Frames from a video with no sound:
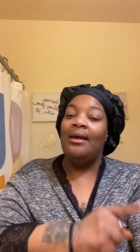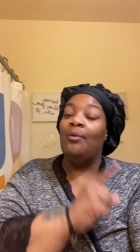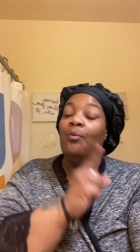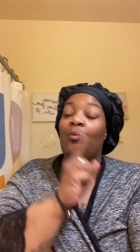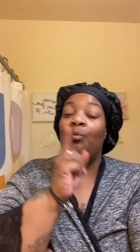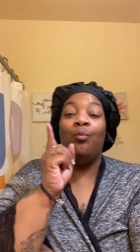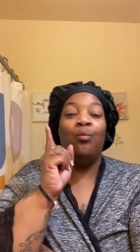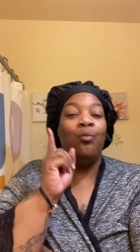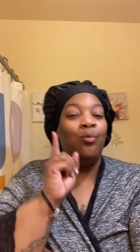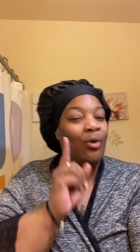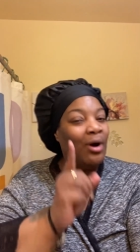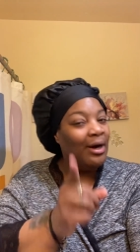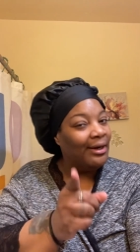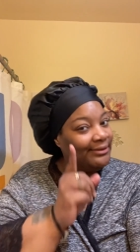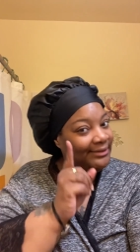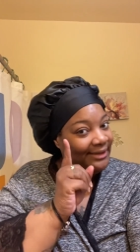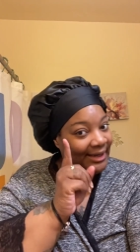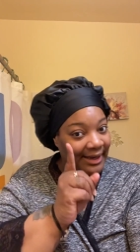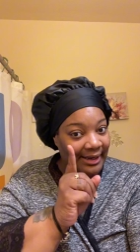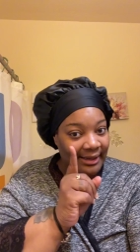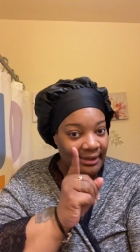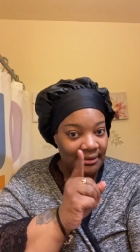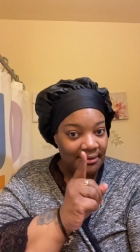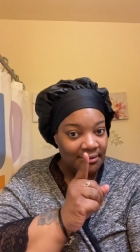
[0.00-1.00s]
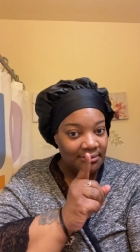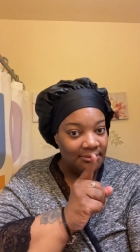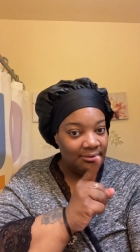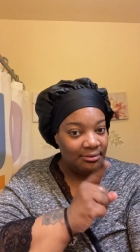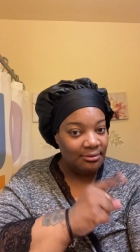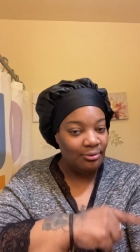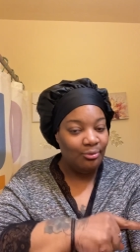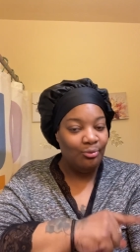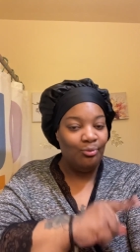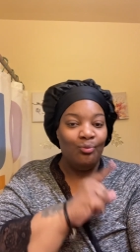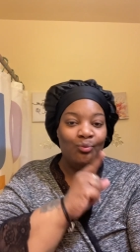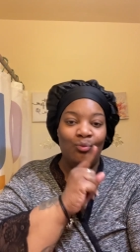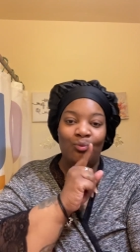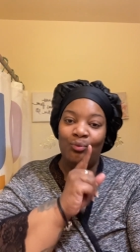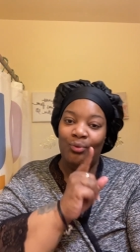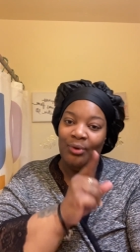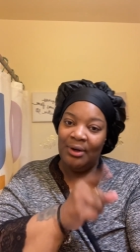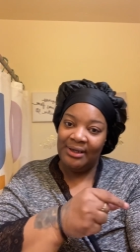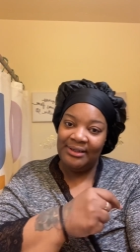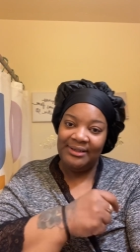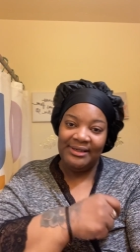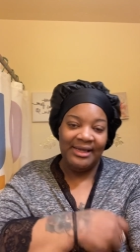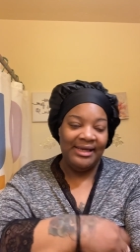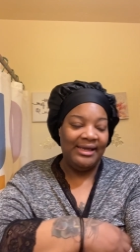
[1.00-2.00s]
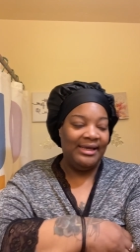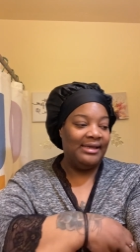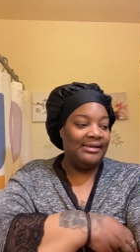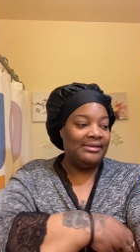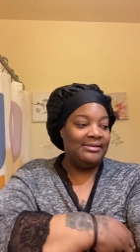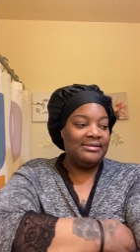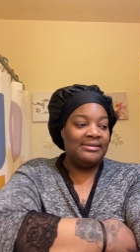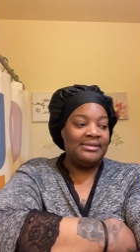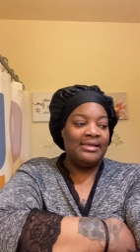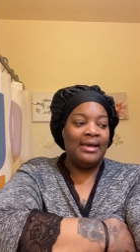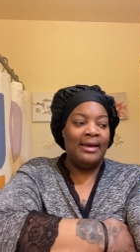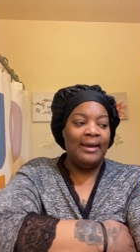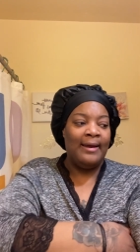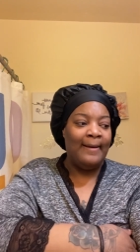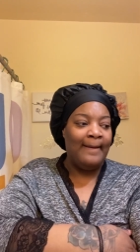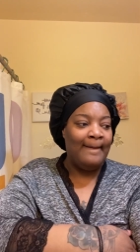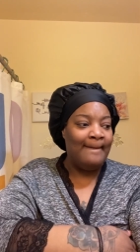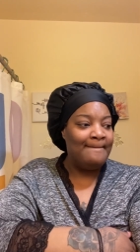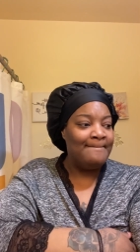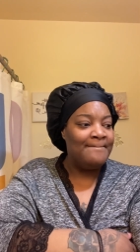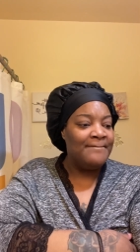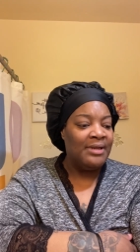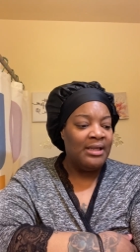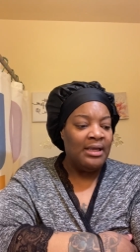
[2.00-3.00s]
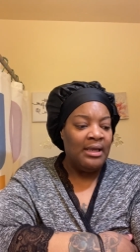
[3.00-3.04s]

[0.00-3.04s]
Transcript: one day one day at a time.